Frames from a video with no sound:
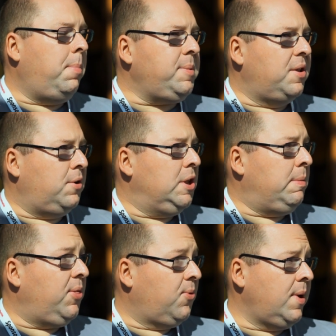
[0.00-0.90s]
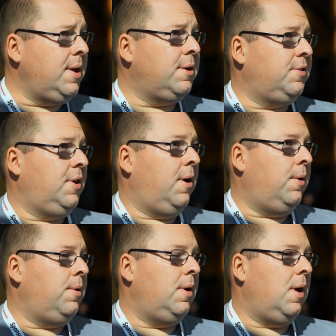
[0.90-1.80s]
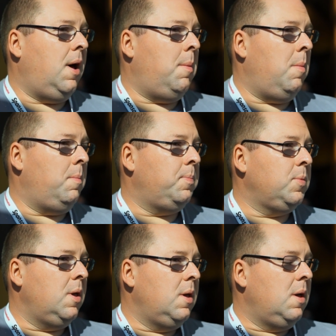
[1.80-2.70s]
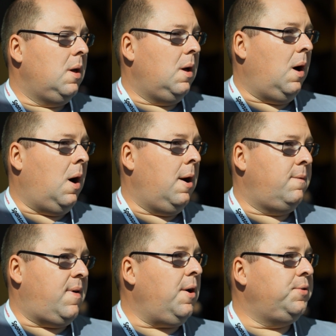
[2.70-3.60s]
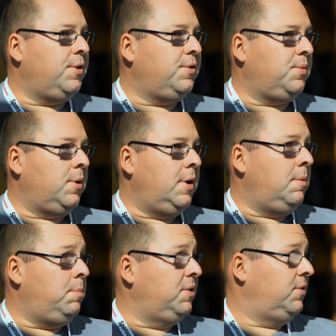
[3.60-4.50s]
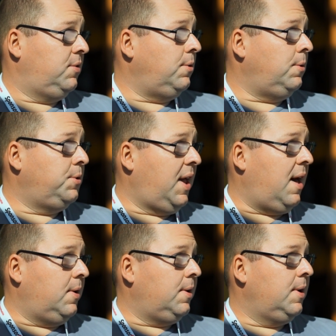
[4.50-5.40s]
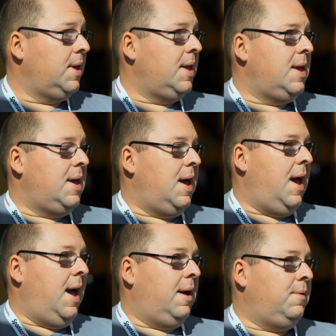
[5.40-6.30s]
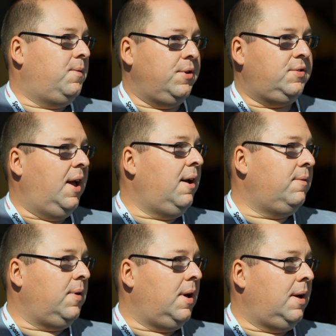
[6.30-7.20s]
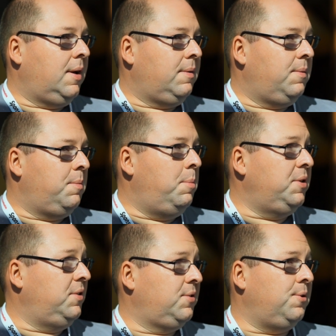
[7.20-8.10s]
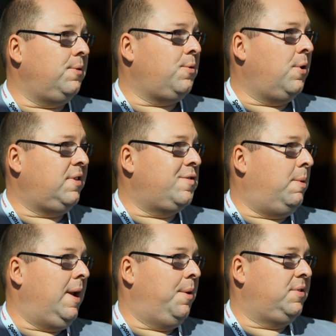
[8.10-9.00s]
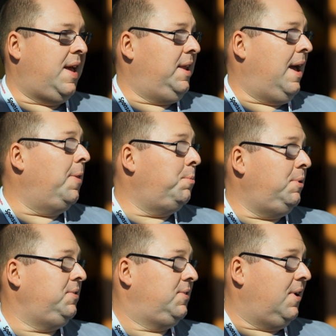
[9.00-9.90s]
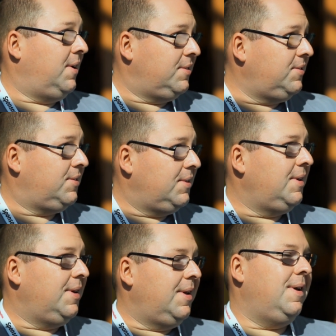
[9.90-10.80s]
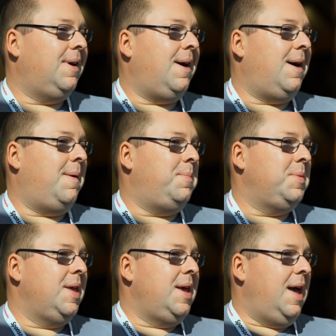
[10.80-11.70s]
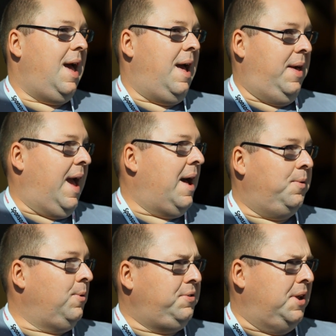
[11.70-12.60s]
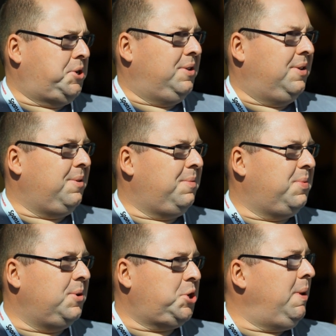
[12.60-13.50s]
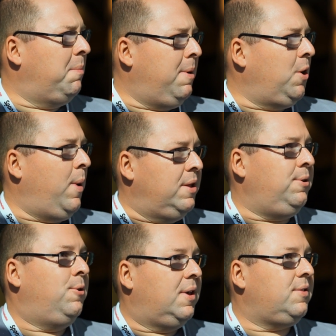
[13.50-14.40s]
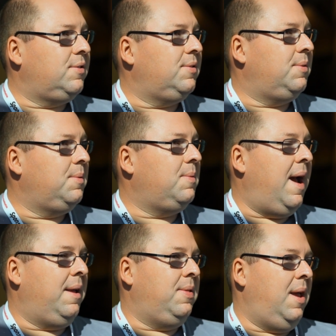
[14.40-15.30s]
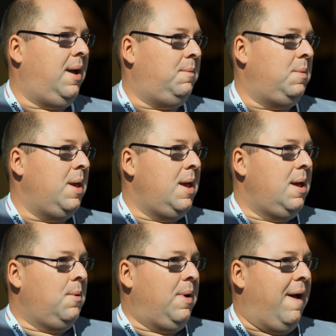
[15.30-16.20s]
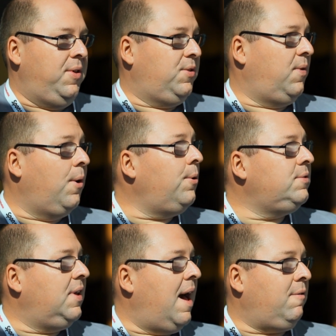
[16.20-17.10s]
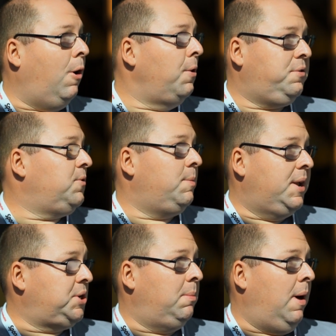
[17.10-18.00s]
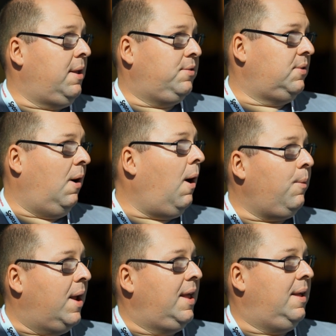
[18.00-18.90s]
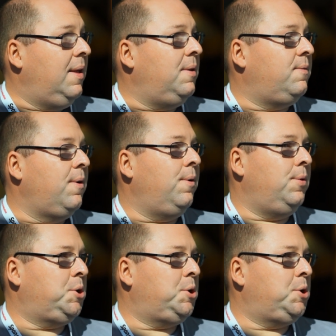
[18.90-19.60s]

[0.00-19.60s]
Bump got started about three years ago. Um, our founders were in business school together. And first day of uh, business school, of course, everybody was handing out their business cards. Mm-hmm. um, and they had the realization, you know, there should be a better way to do this, right? And we have these phones that have all this information about us already in the phone.